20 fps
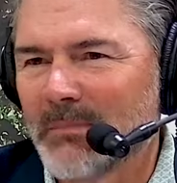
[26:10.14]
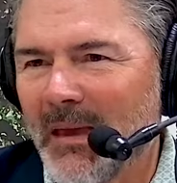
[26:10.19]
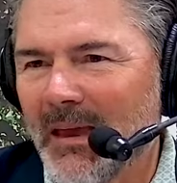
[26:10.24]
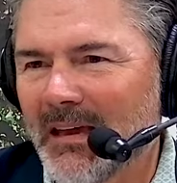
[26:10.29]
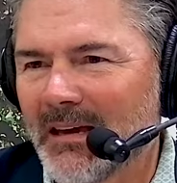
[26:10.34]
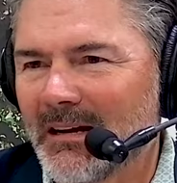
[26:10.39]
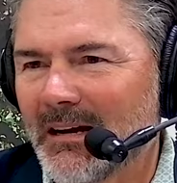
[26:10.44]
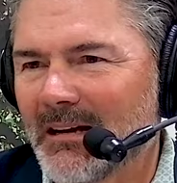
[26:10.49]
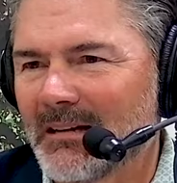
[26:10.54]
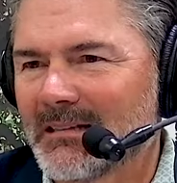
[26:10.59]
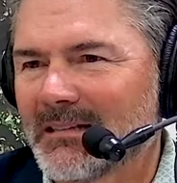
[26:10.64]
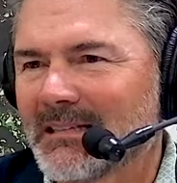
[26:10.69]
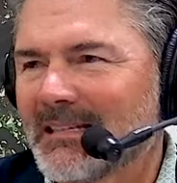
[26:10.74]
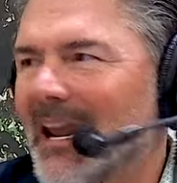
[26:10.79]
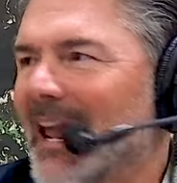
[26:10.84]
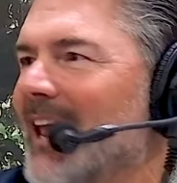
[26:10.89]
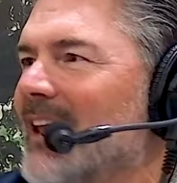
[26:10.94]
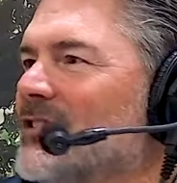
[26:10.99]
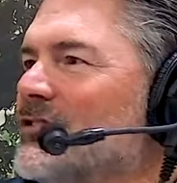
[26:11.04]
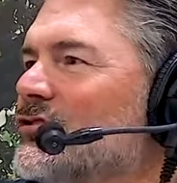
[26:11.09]
making a
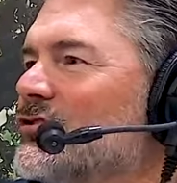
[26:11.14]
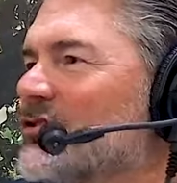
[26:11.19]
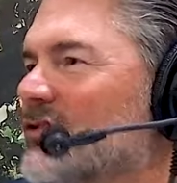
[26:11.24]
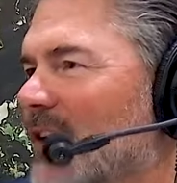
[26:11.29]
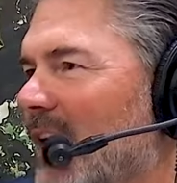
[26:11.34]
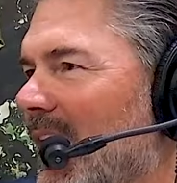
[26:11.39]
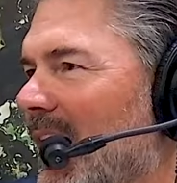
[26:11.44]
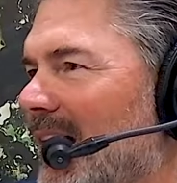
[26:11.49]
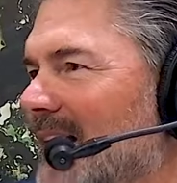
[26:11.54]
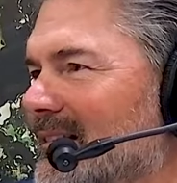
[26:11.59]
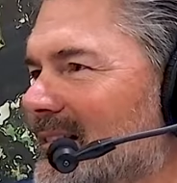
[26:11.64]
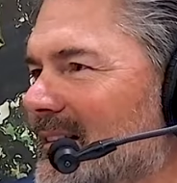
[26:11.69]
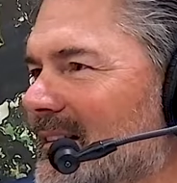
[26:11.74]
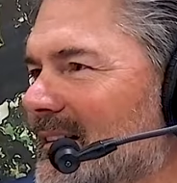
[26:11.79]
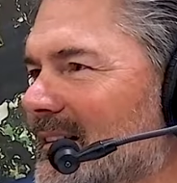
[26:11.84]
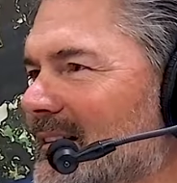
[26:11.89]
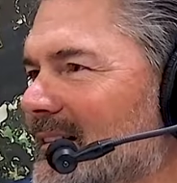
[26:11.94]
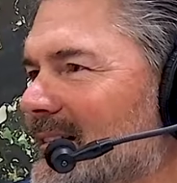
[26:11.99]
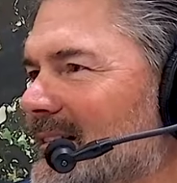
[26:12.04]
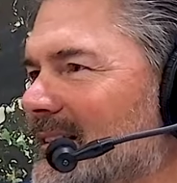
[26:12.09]
10 shot
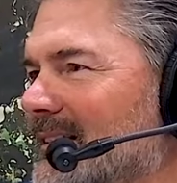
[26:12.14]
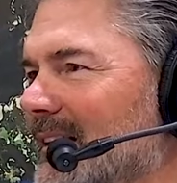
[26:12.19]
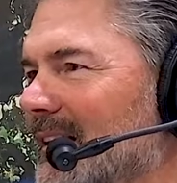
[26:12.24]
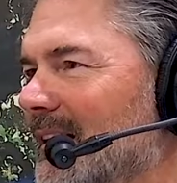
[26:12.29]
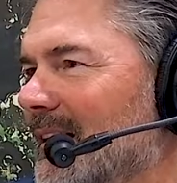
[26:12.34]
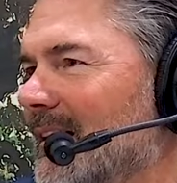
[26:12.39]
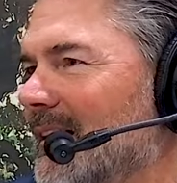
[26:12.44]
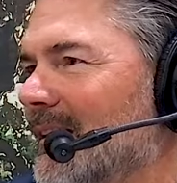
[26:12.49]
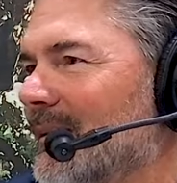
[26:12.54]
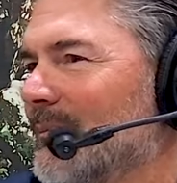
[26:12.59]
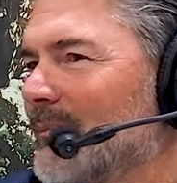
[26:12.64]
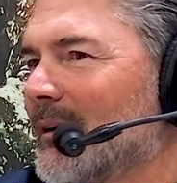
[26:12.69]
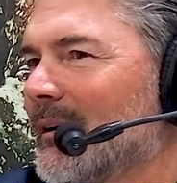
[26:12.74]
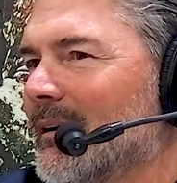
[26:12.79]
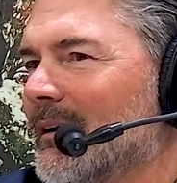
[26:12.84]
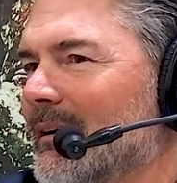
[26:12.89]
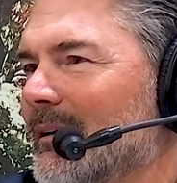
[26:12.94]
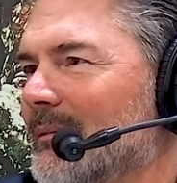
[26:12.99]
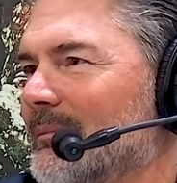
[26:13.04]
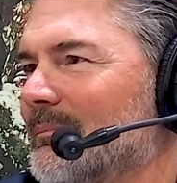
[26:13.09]
in
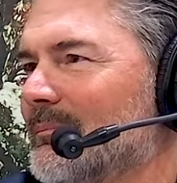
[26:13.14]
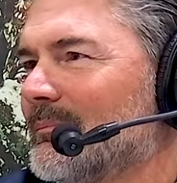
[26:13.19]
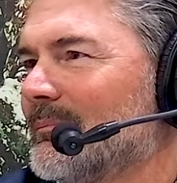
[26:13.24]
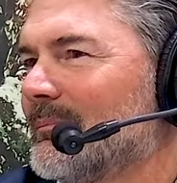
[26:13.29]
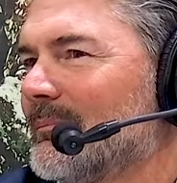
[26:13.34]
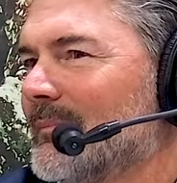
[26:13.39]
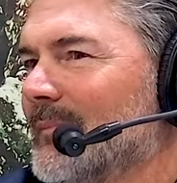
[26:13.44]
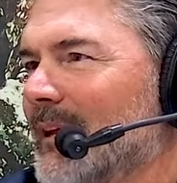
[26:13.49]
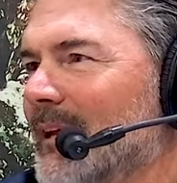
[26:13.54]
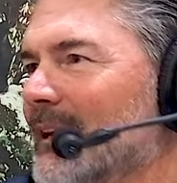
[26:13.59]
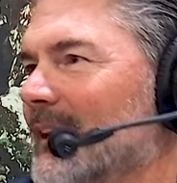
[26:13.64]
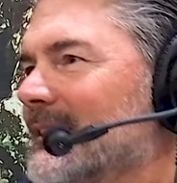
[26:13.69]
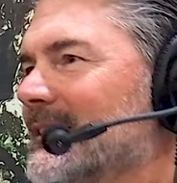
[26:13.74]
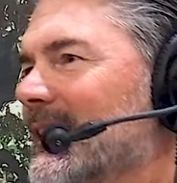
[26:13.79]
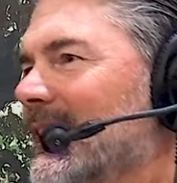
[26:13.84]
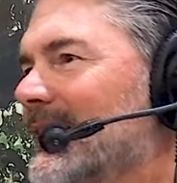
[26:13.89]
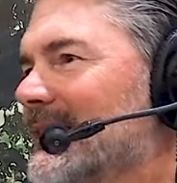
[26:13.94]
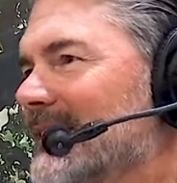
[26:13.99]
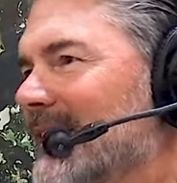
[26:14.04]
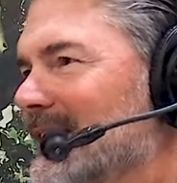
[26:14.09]
a
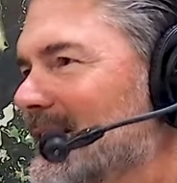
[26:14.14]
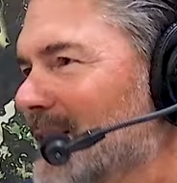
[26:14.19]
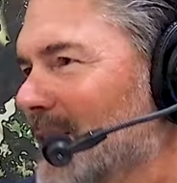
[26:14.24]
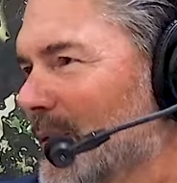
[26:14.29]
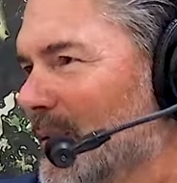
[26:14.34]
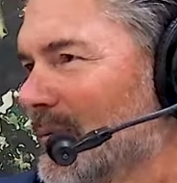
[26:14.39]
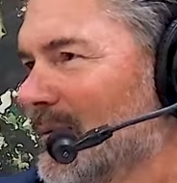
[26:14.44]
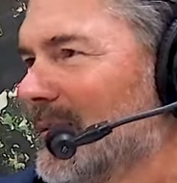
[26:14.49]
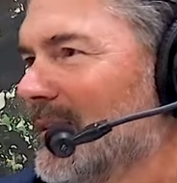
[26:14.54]
TSS load.